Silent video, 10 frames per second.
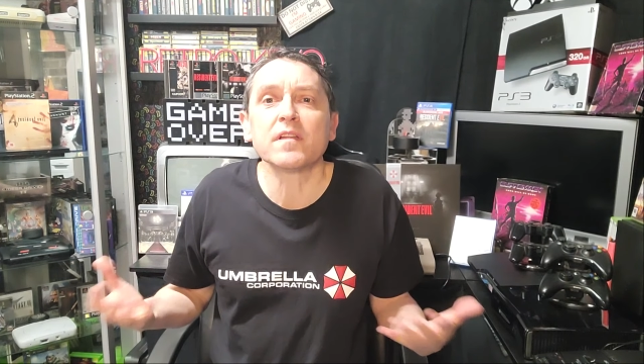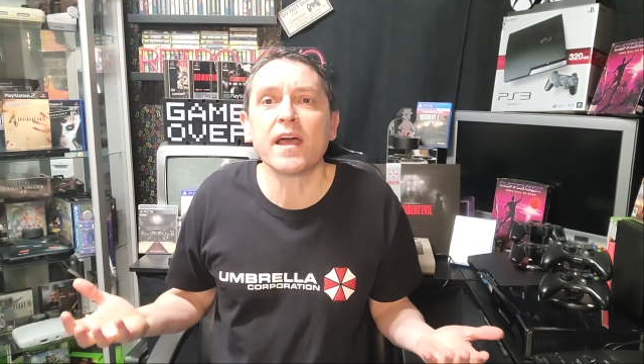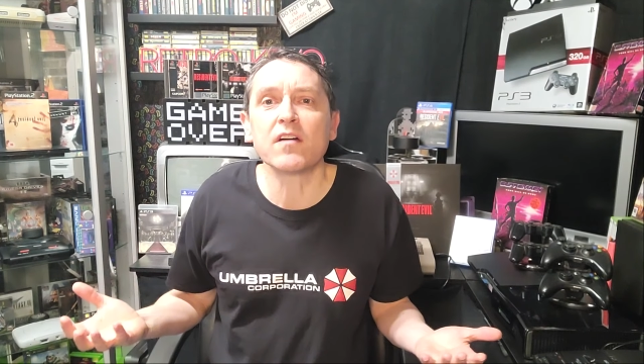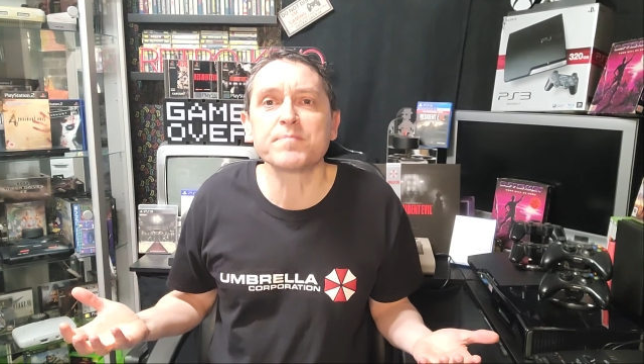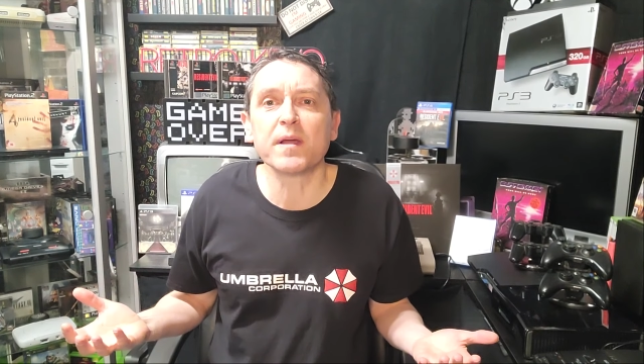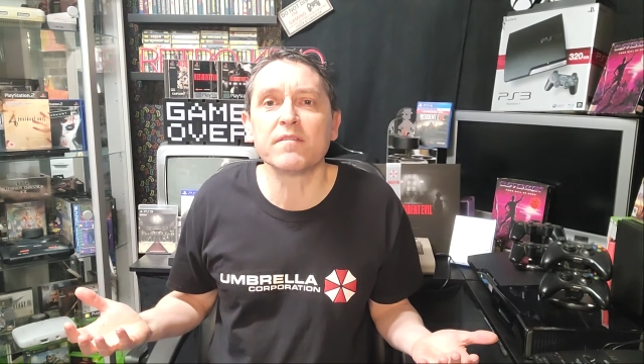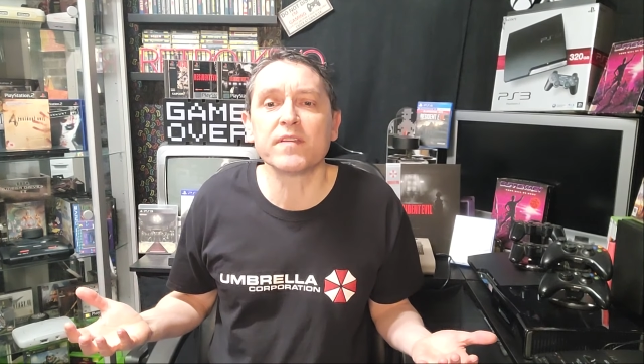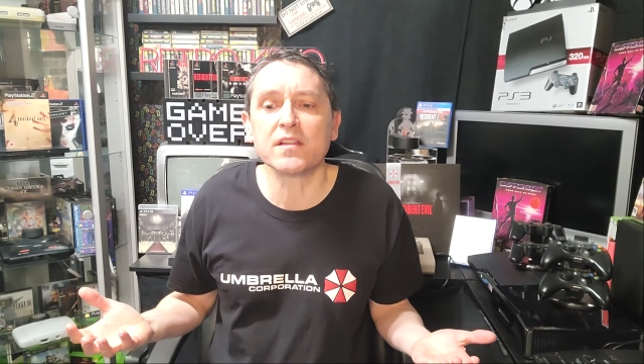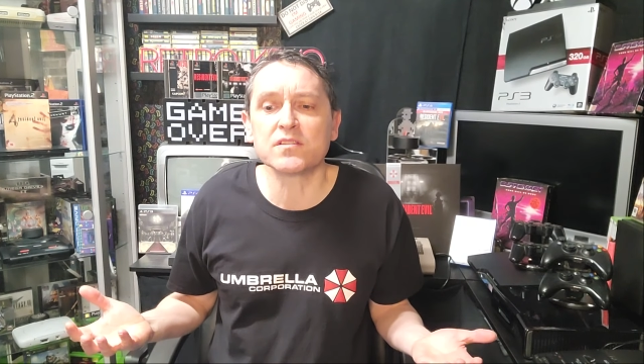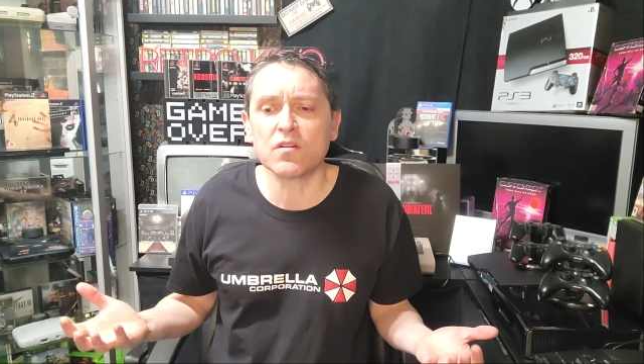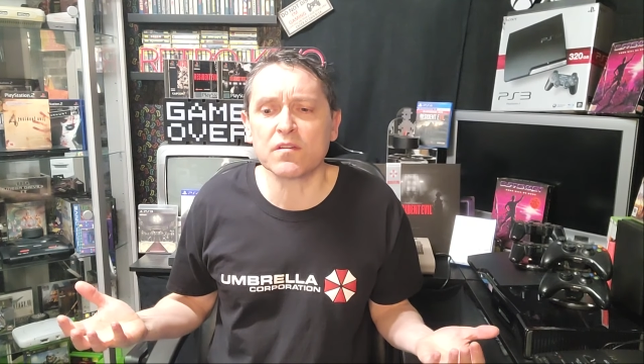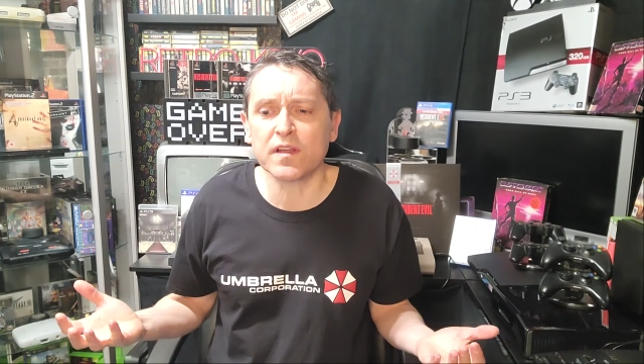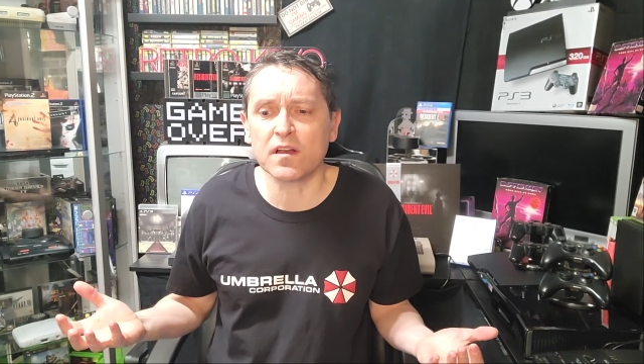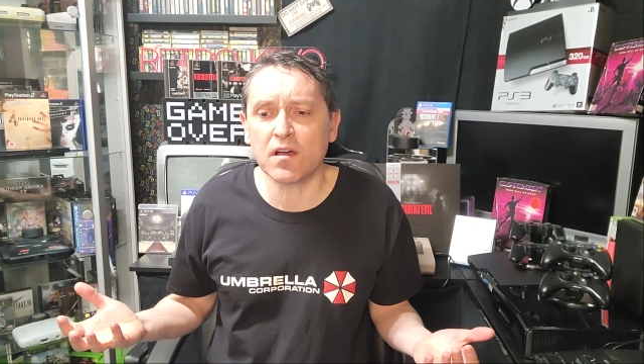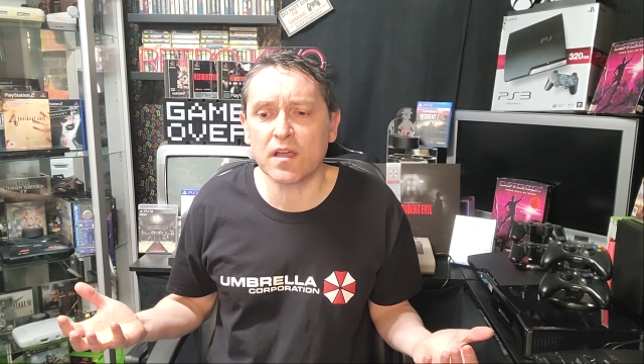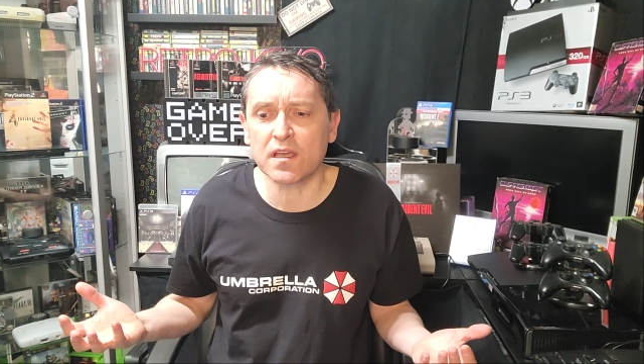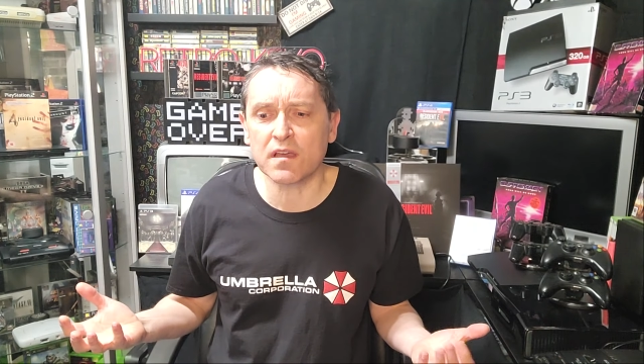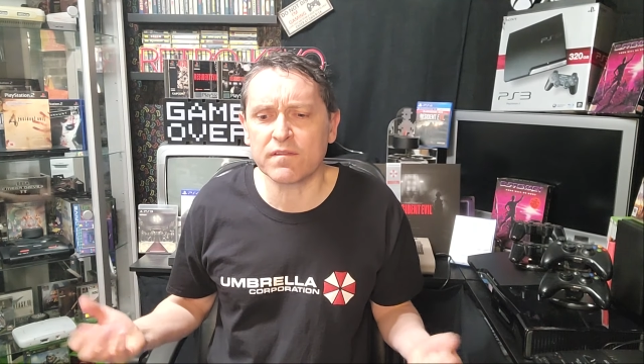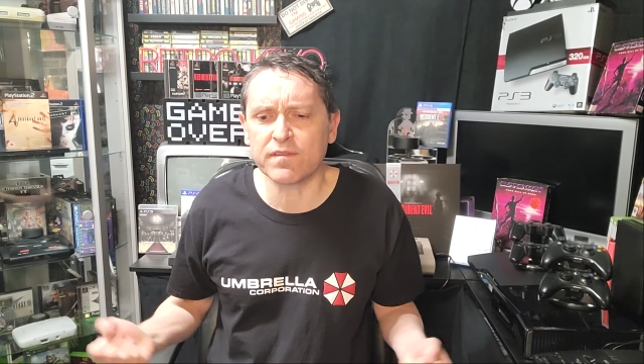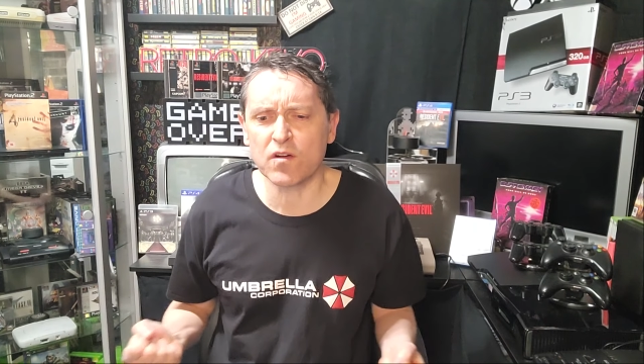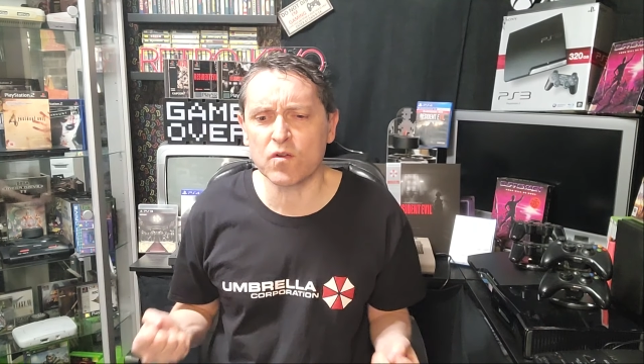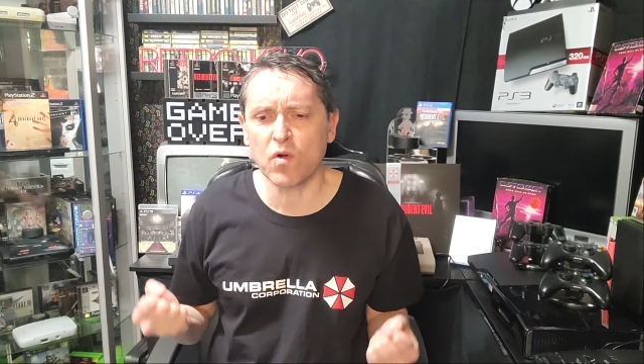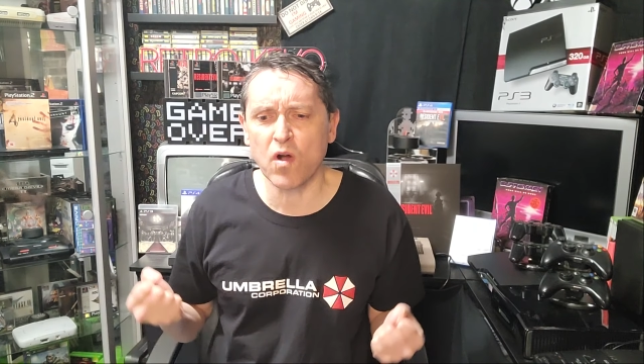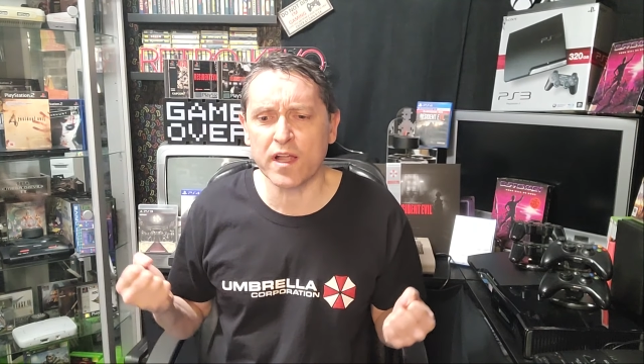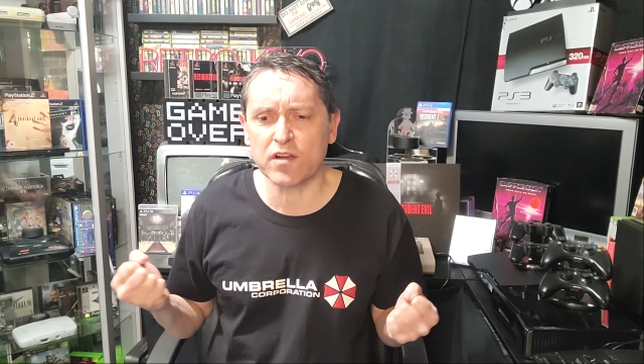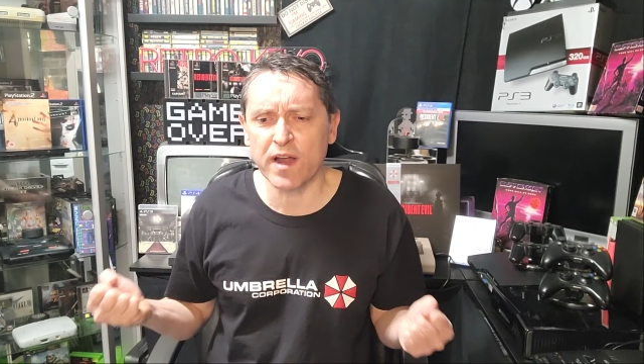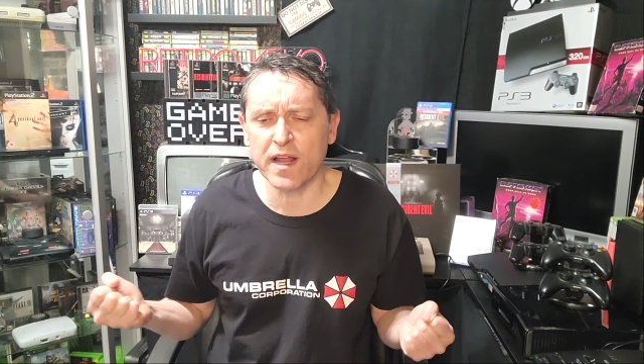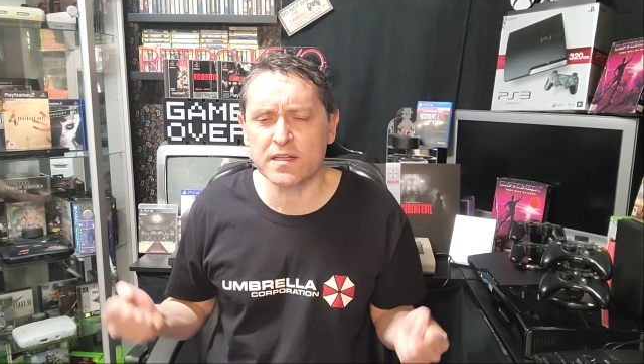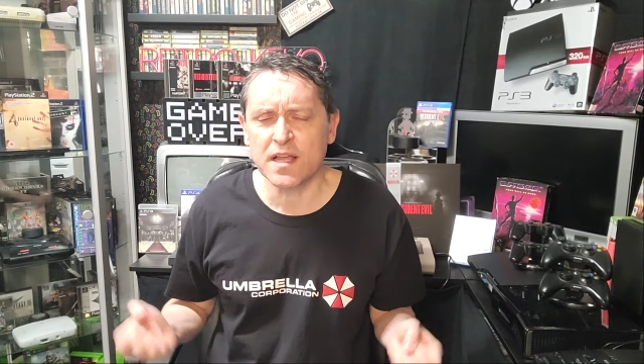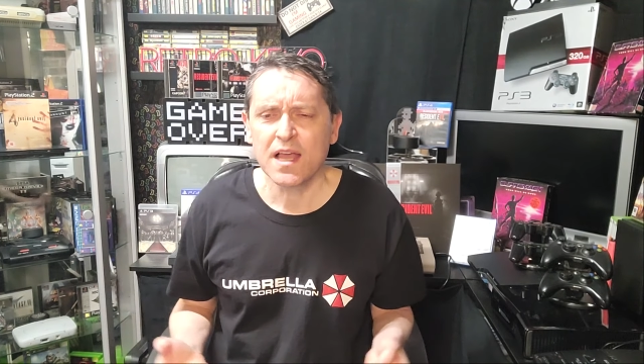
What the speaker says: House Beneviento if you like. It felt quite grand,